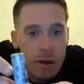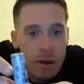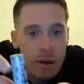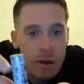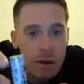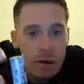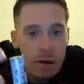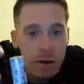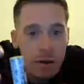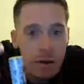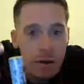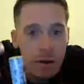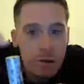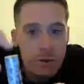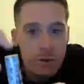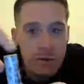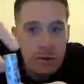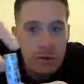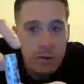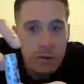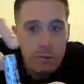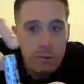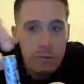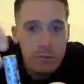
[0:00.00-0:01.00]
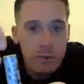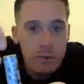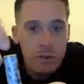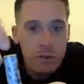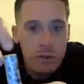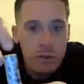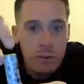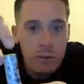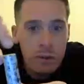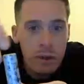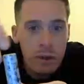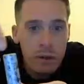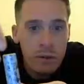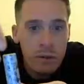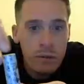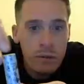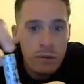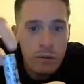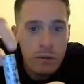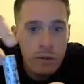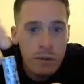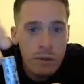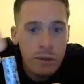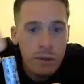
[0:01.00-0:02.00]
Then I'm gonna still got to
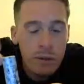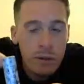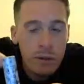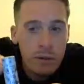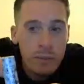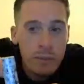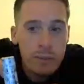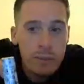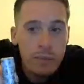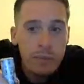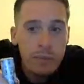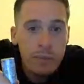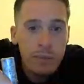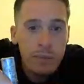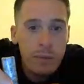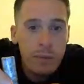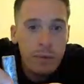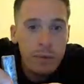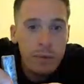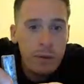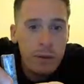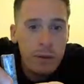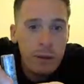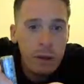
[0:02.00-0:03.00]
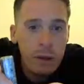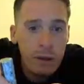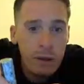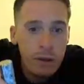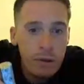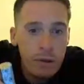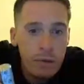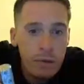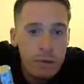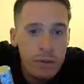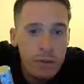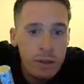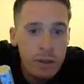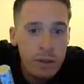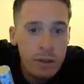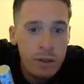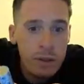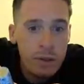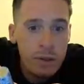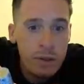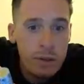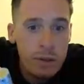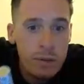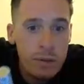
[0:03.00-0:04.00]
do the um the negative
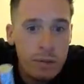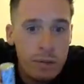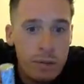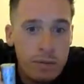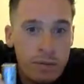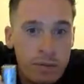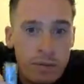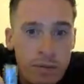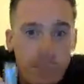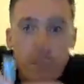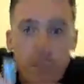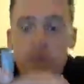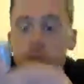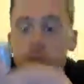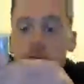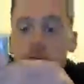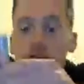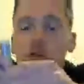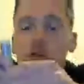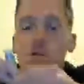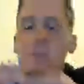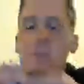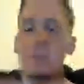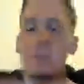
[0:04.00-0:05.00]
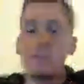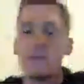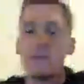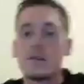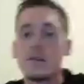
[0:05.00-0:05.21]
side. So